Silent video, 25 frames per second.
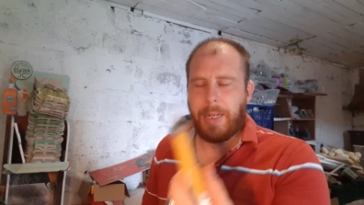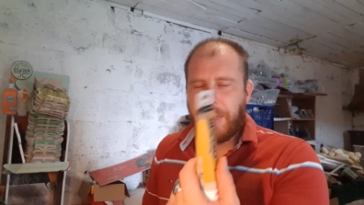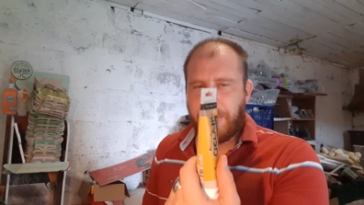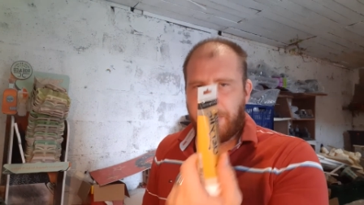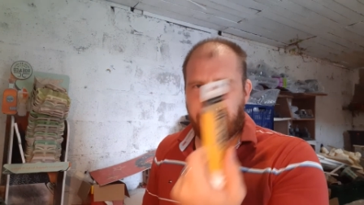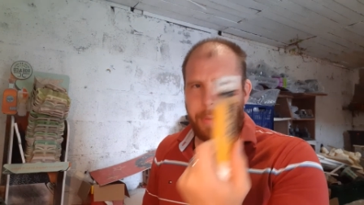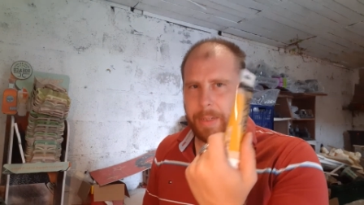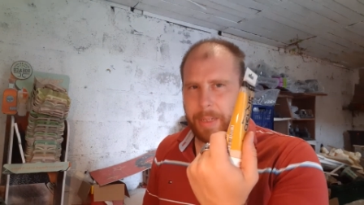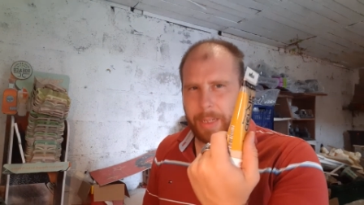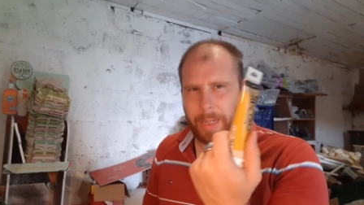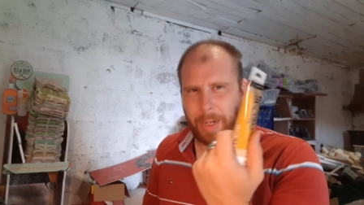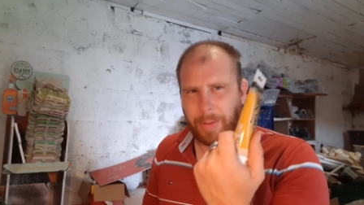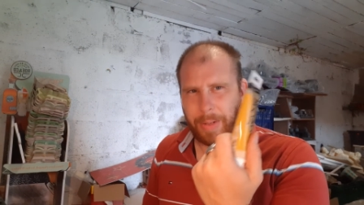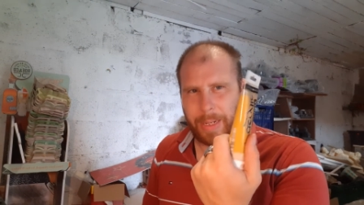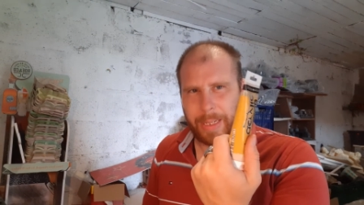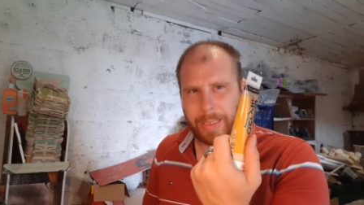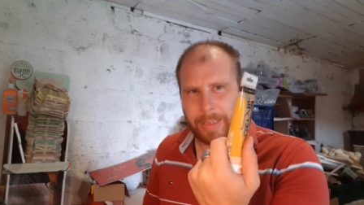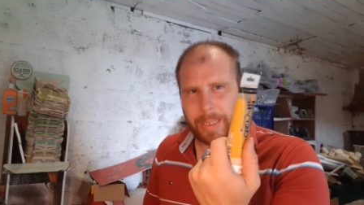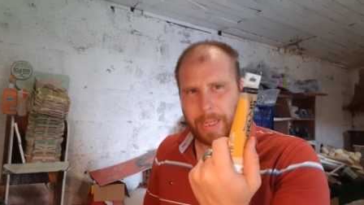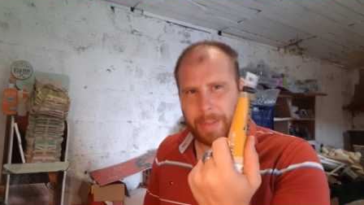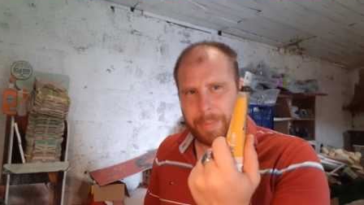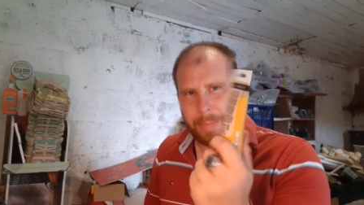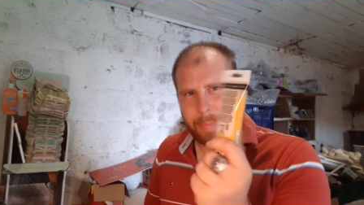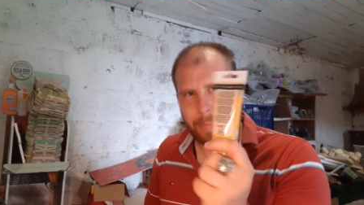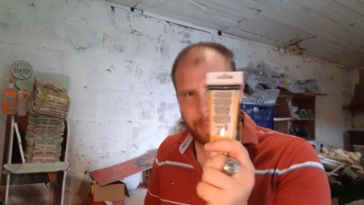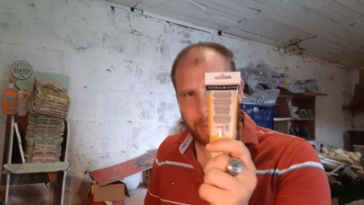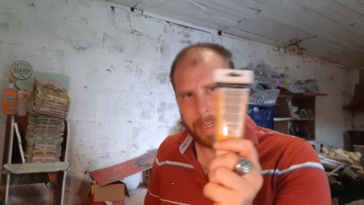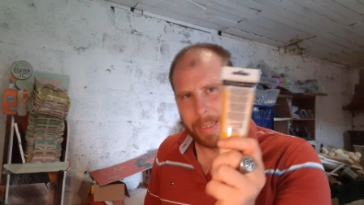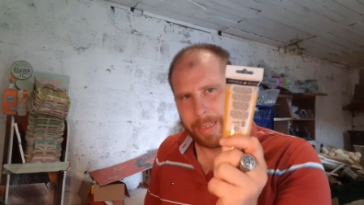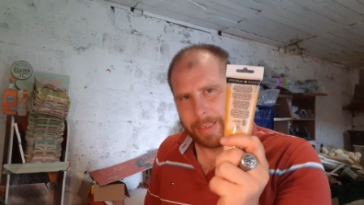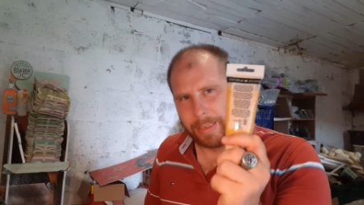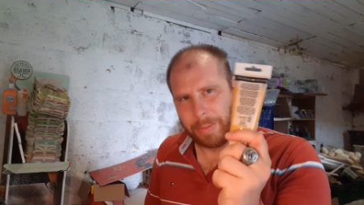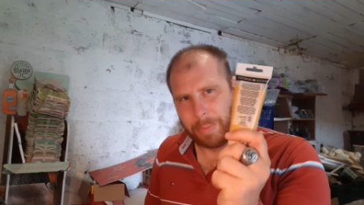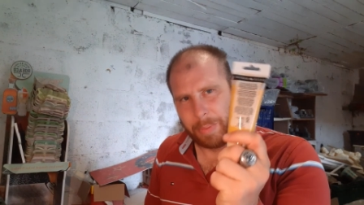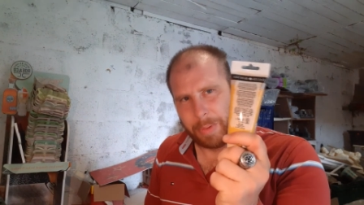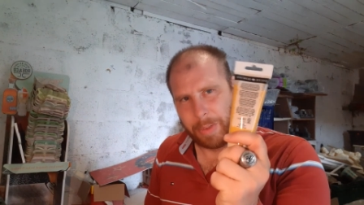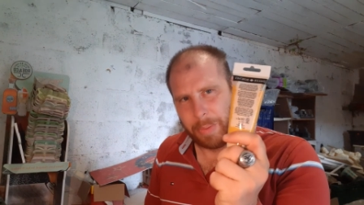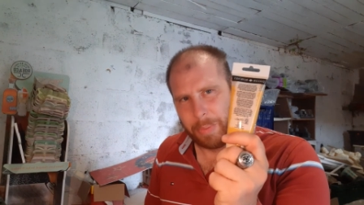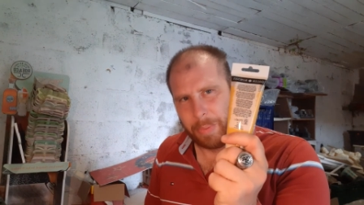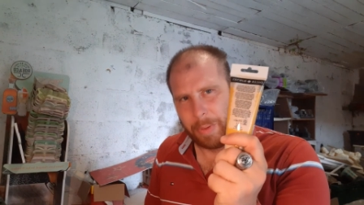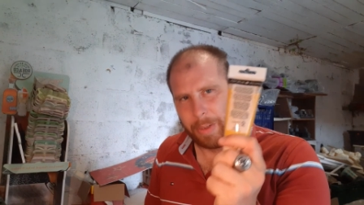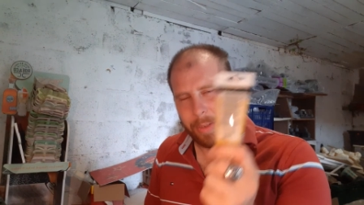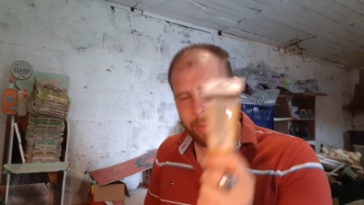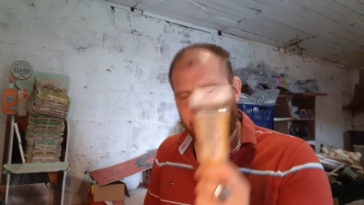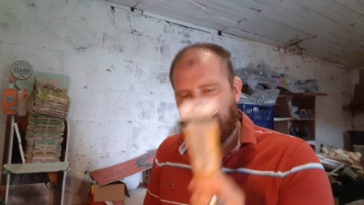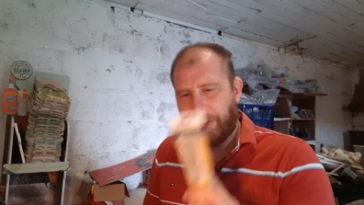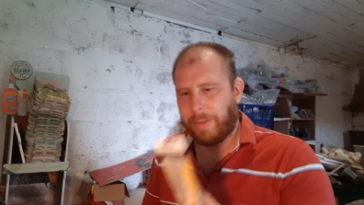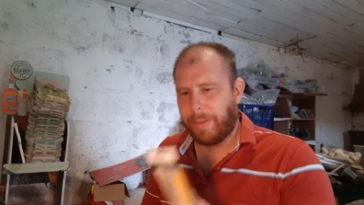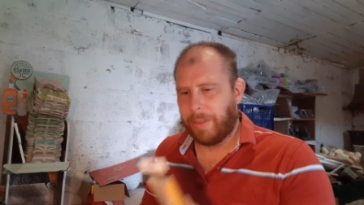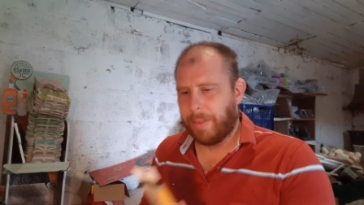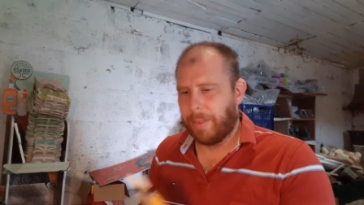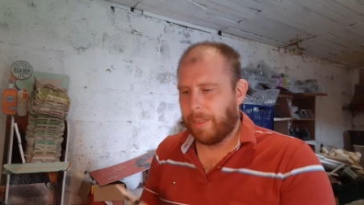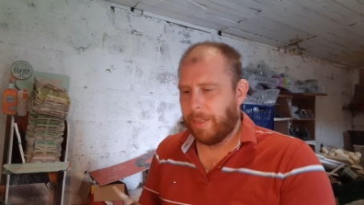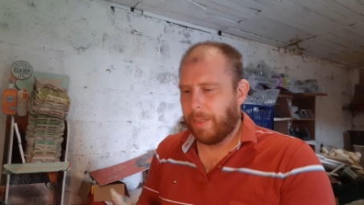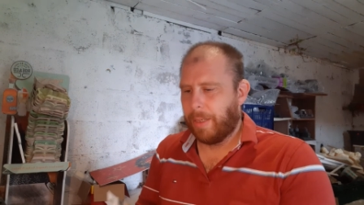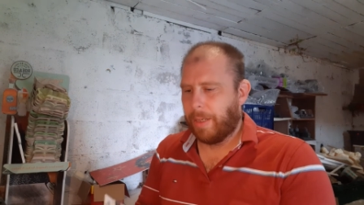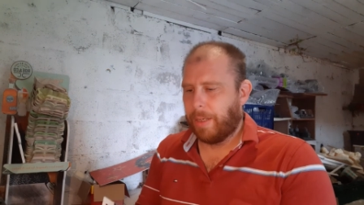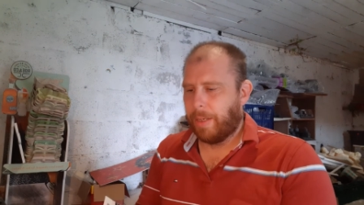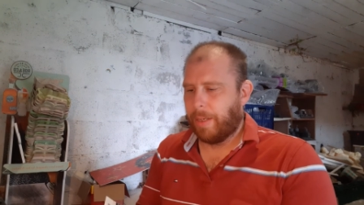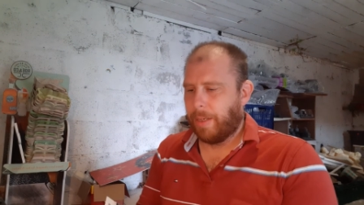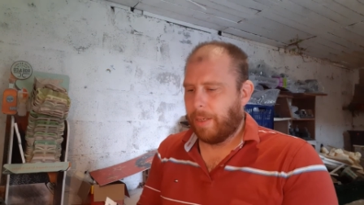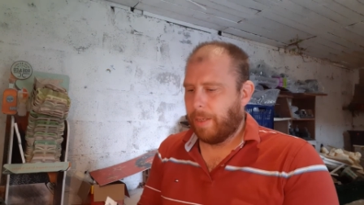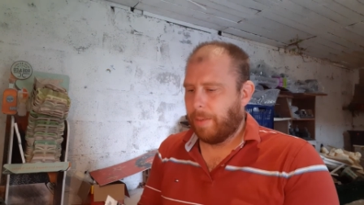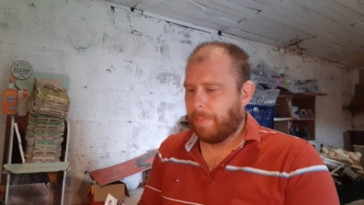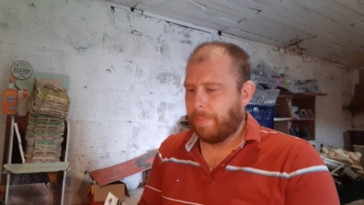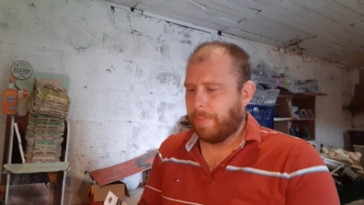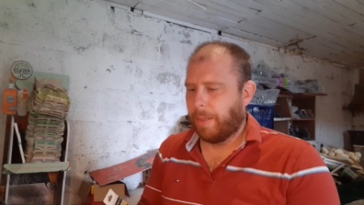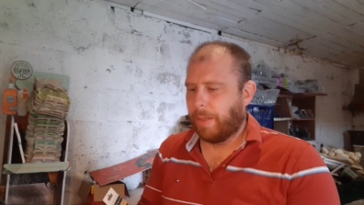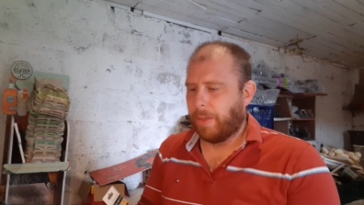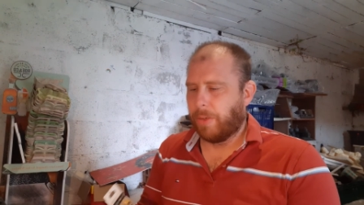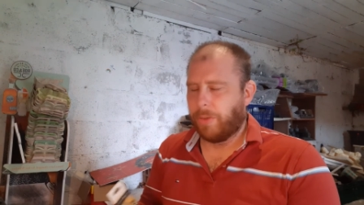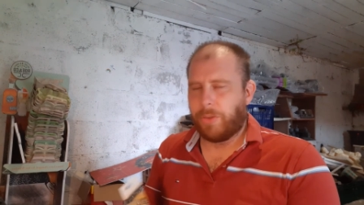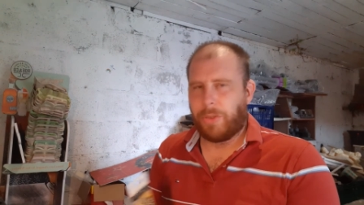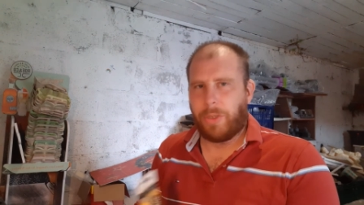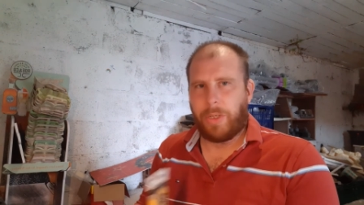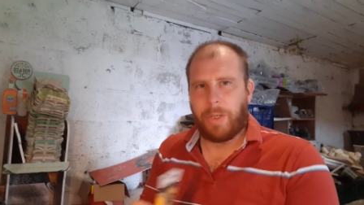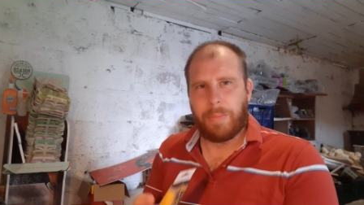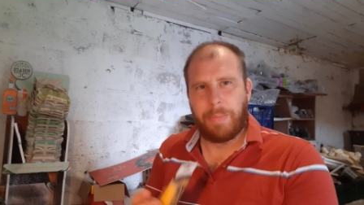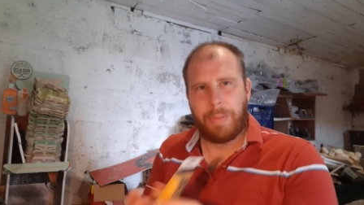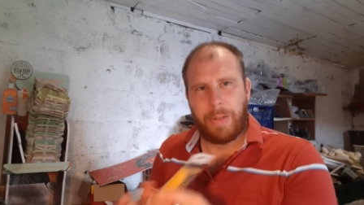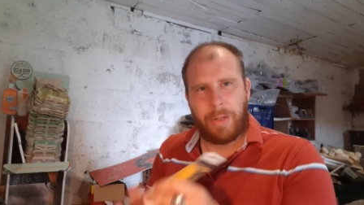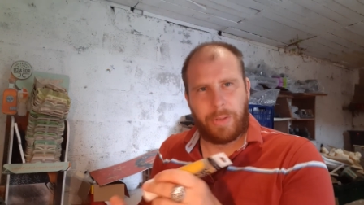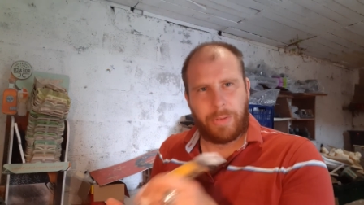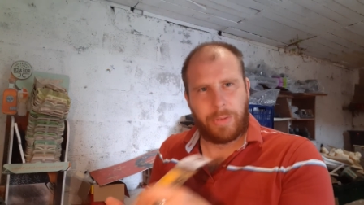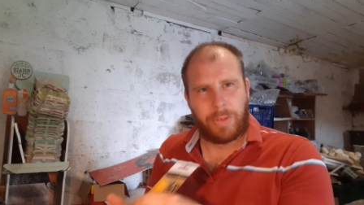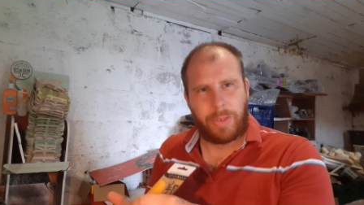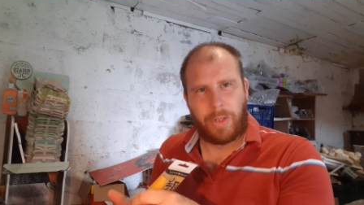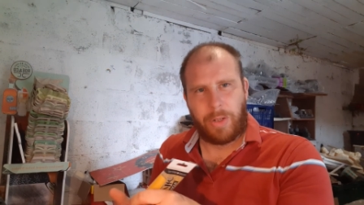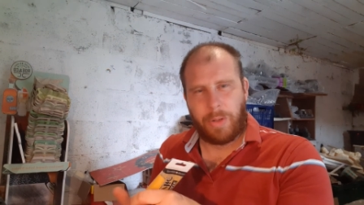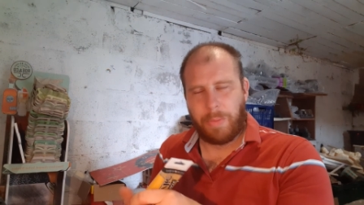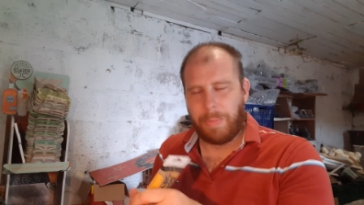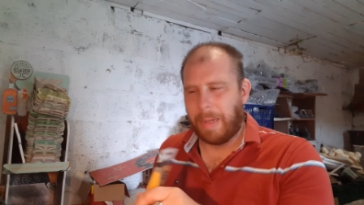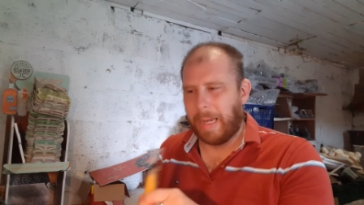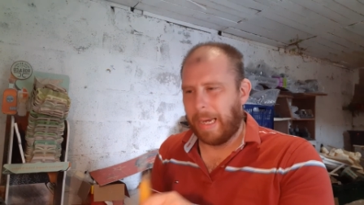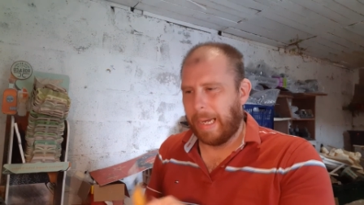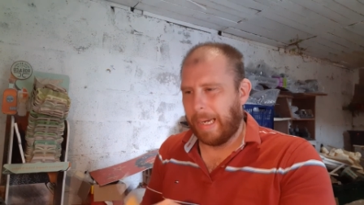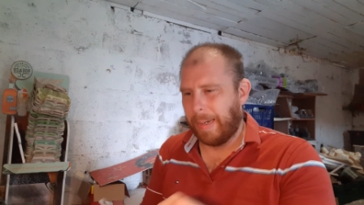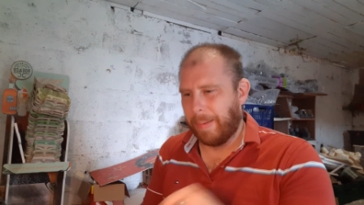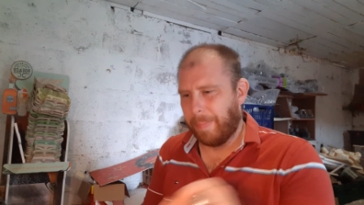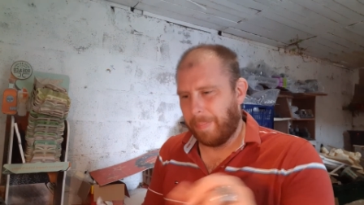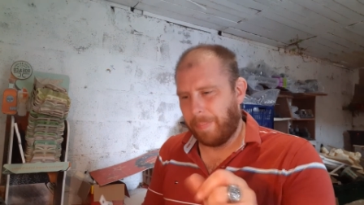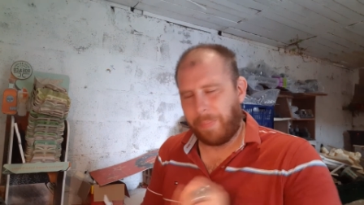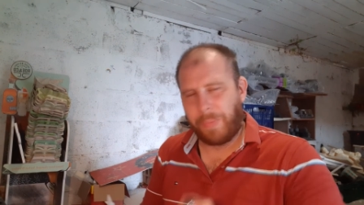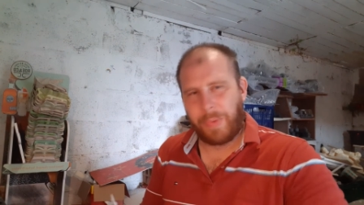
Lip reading: But you know, that type of paint is what you want, because you can put it onto a little palette,